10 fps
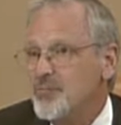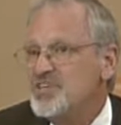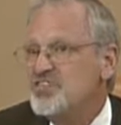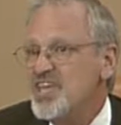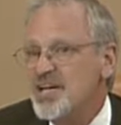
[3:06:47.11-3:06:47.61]

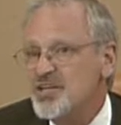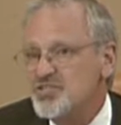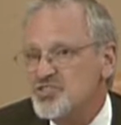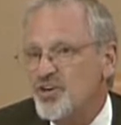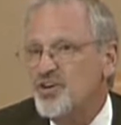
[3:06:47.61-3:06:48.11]
we see a
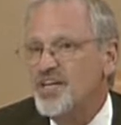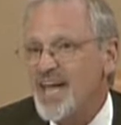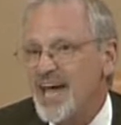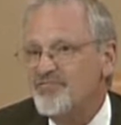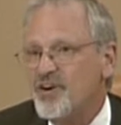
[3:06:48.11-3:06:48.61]
concerted
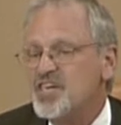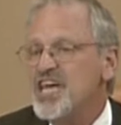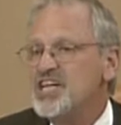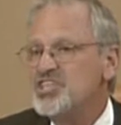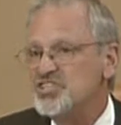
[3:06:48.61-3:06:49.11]
effort
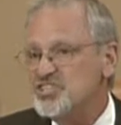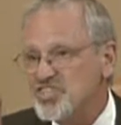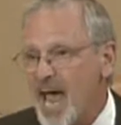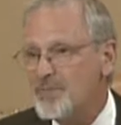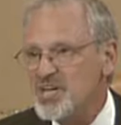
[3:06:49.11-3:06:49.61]
to
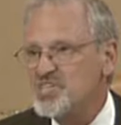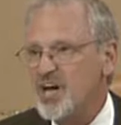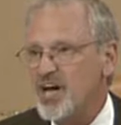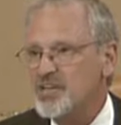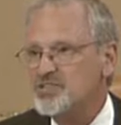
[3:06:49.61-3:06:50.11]

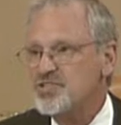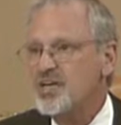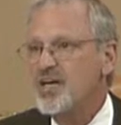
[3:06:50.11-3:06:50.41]
sabotage